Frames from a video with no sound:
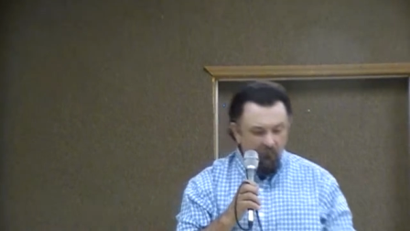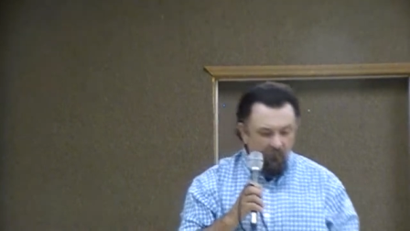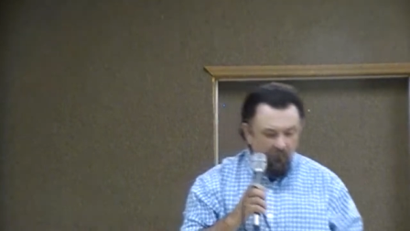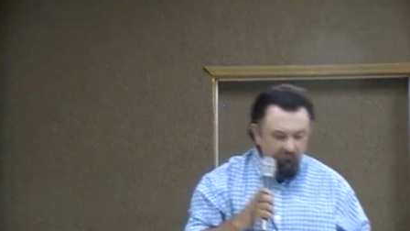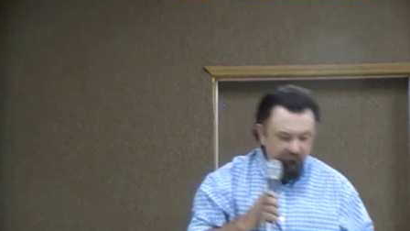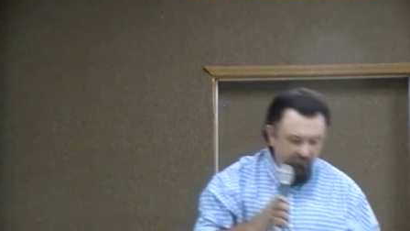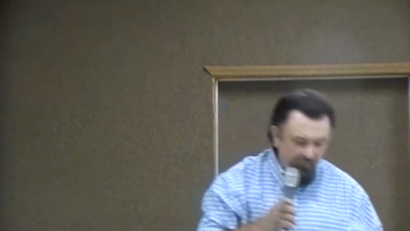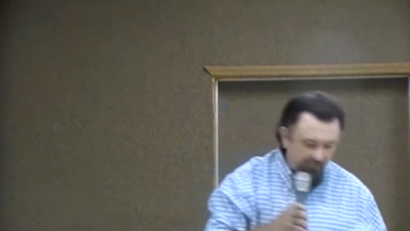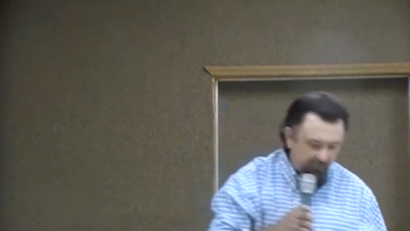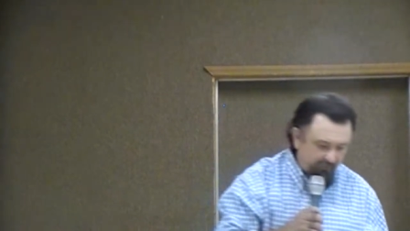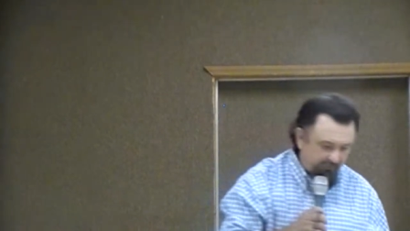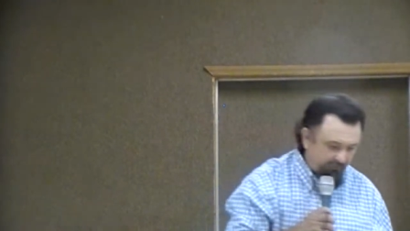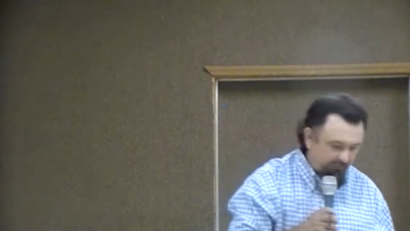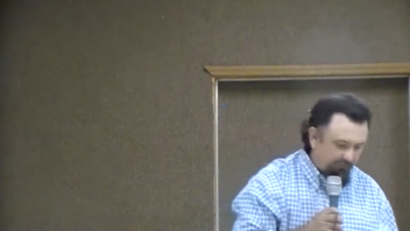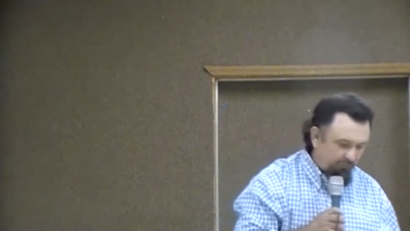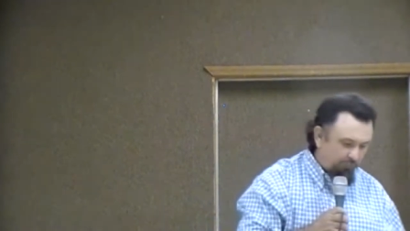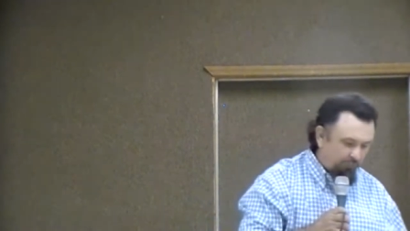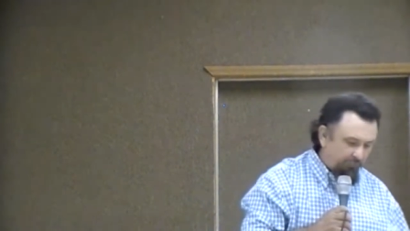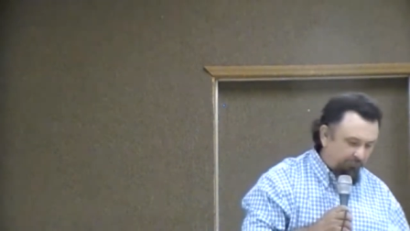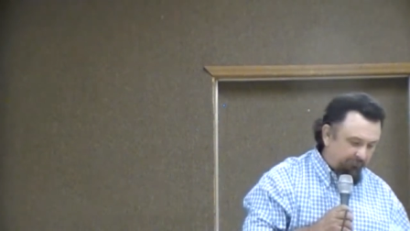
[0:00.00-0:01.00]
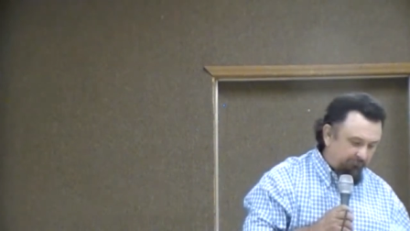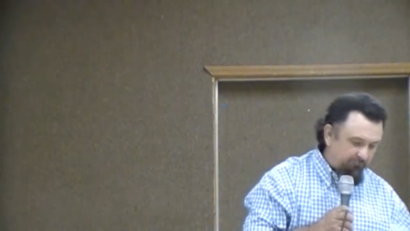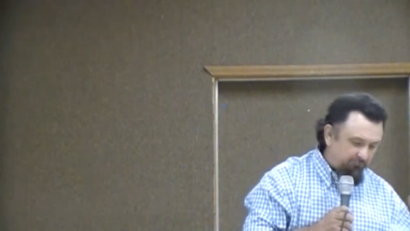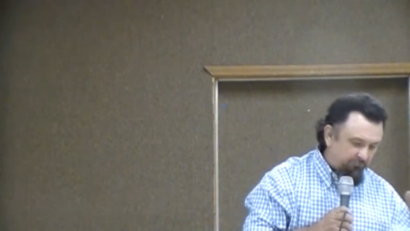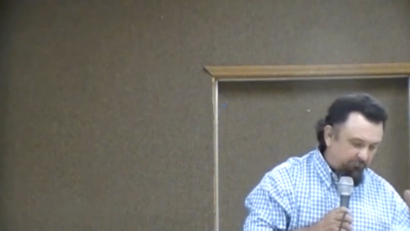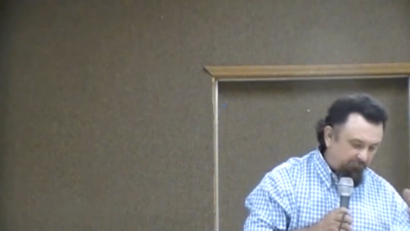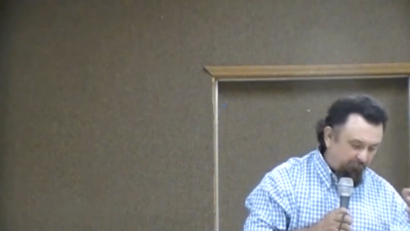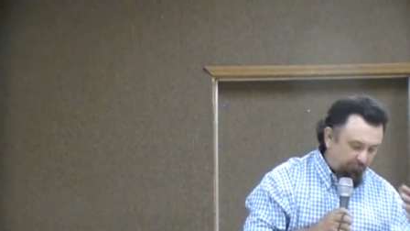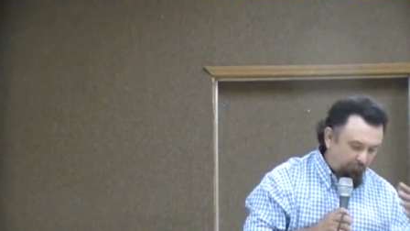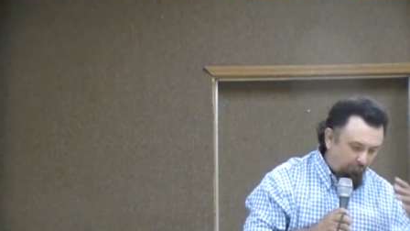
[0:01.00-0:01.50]
I tell you, the
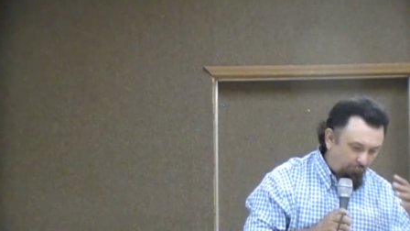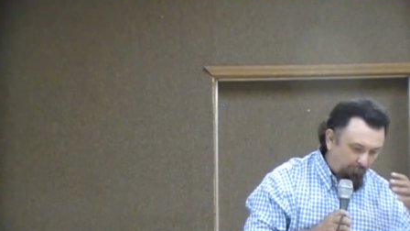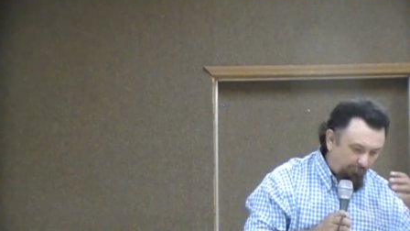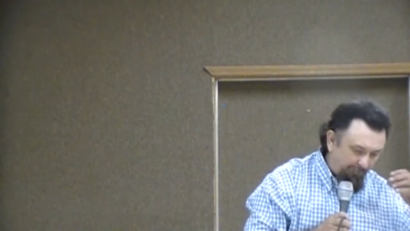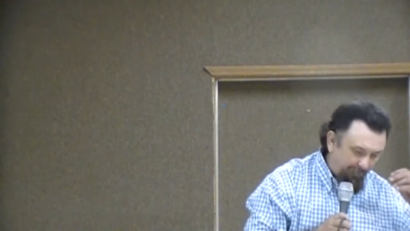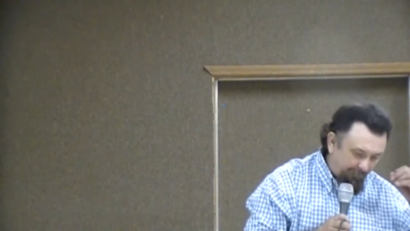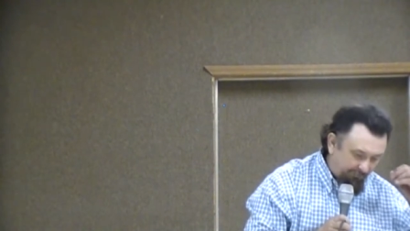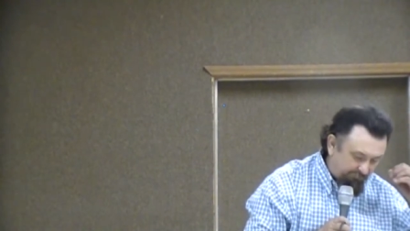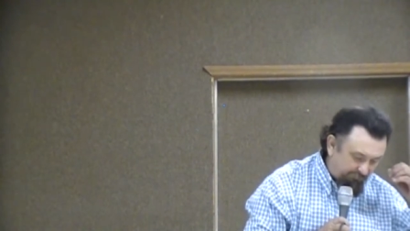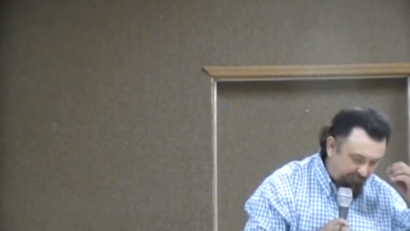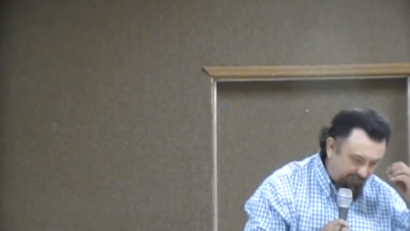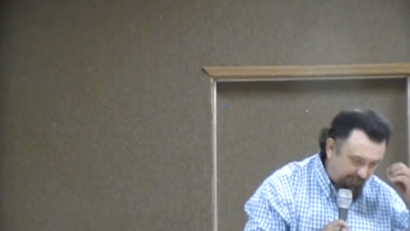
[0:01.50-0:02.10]
Lord, the Lord has